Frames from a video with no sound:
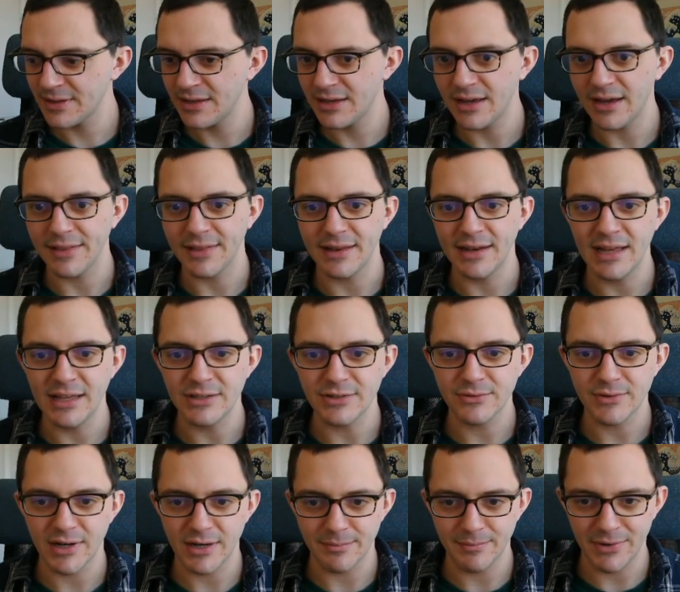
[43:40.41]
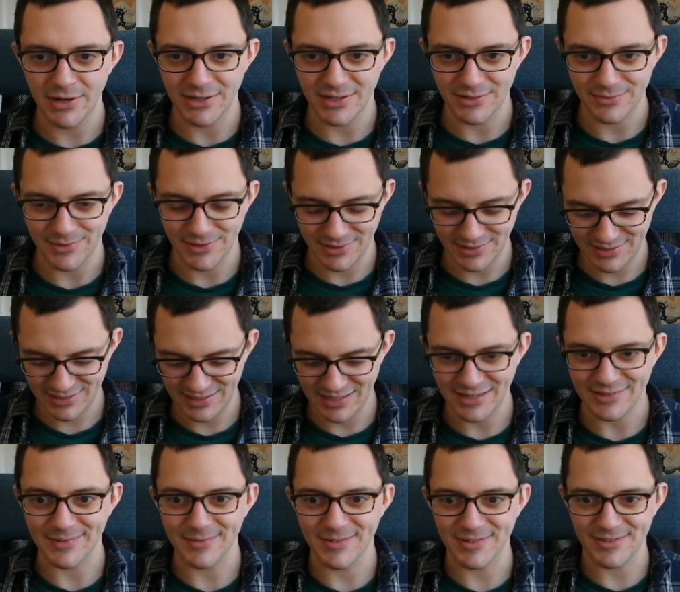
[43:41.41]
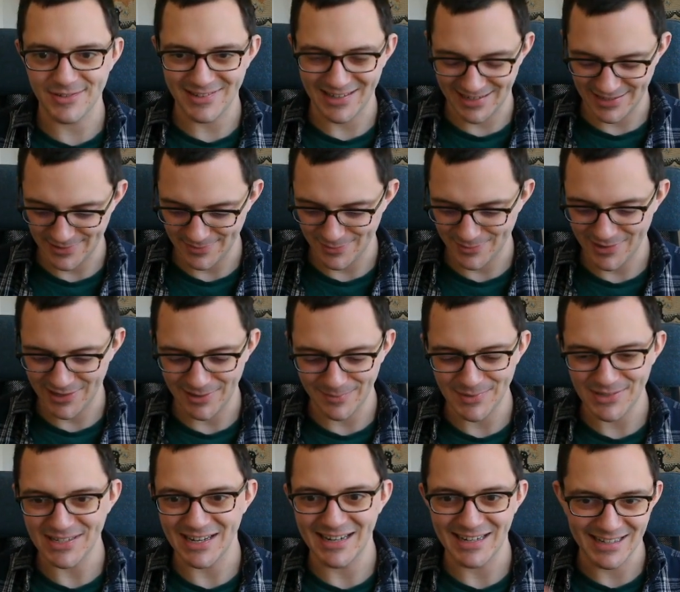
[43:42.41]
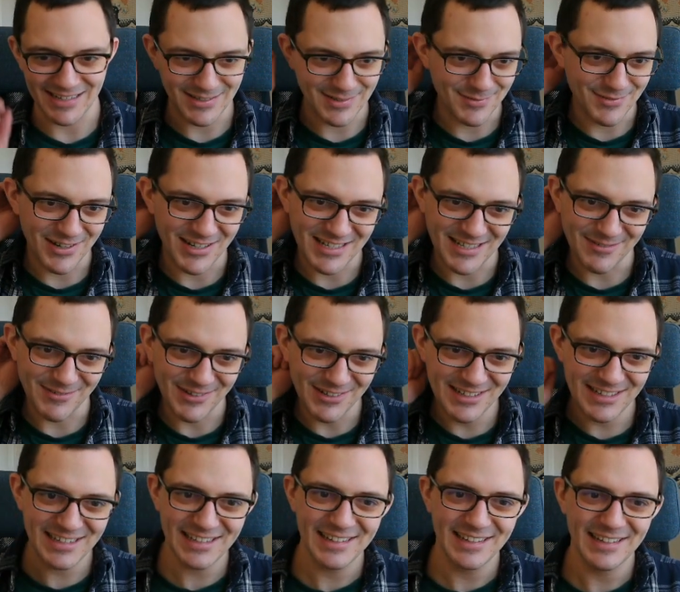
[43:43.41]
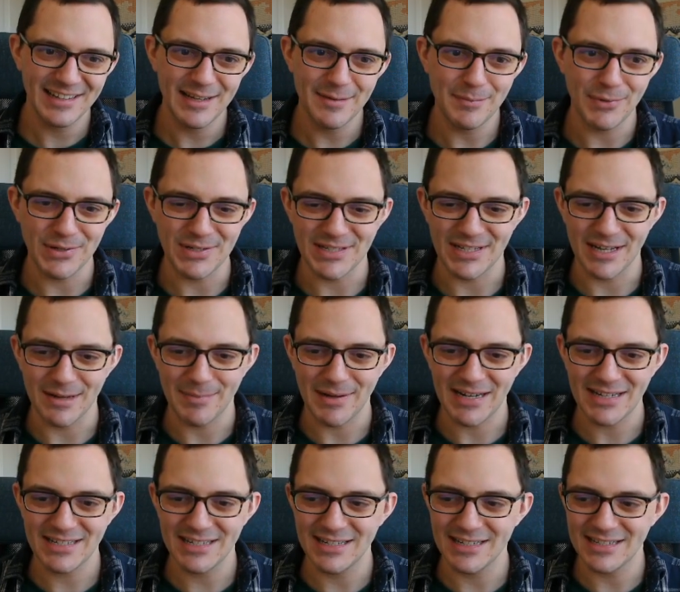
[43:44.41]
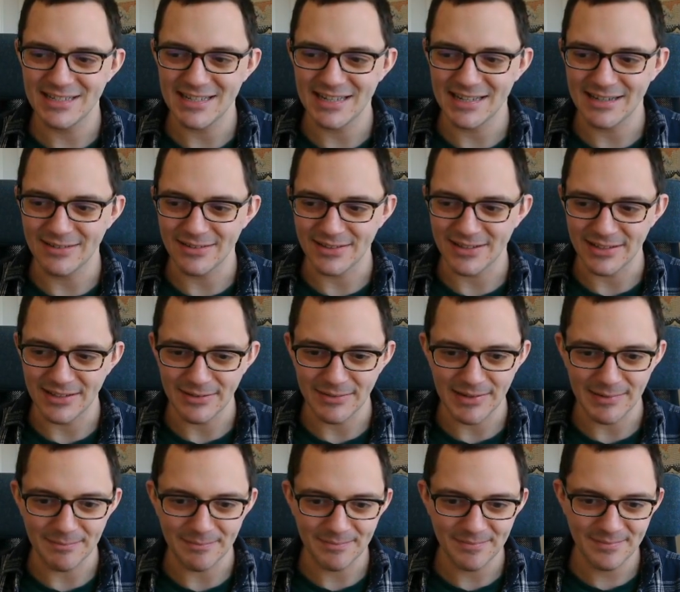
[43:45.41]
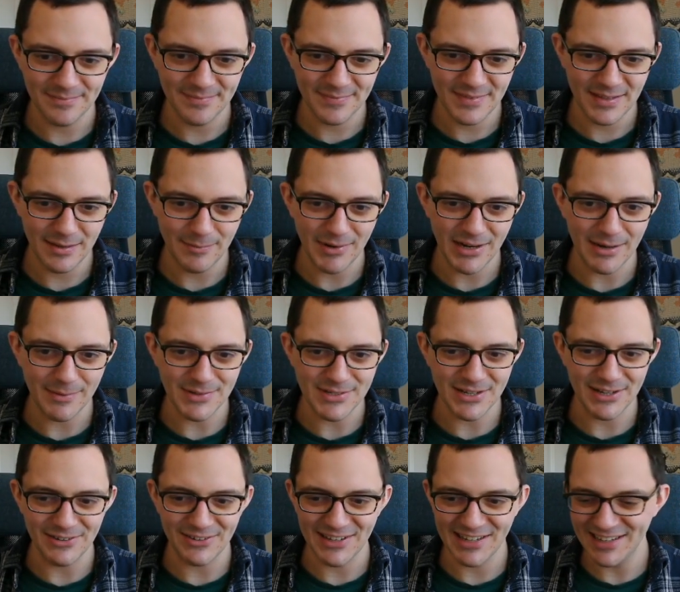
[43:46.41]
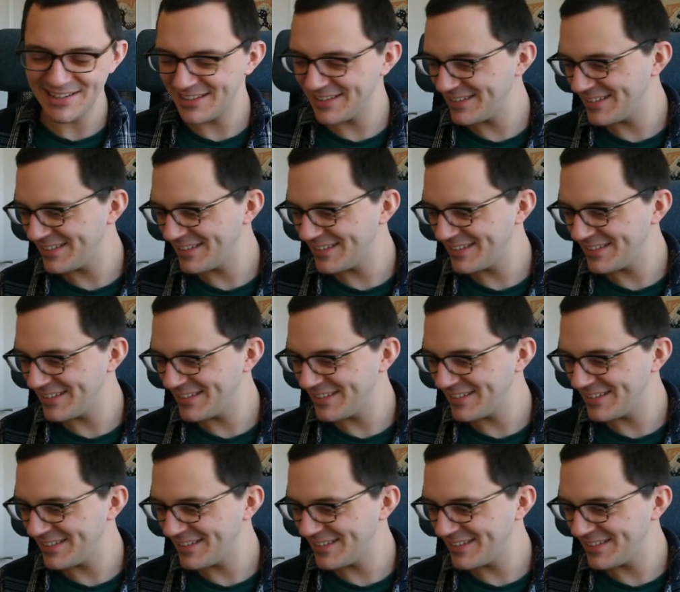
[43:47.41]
And then n² -1. Yeah, so I'm just taking some square numbers, adding and subtracting 1, pointing at a pattern and saying, look, can you work out what's going on here?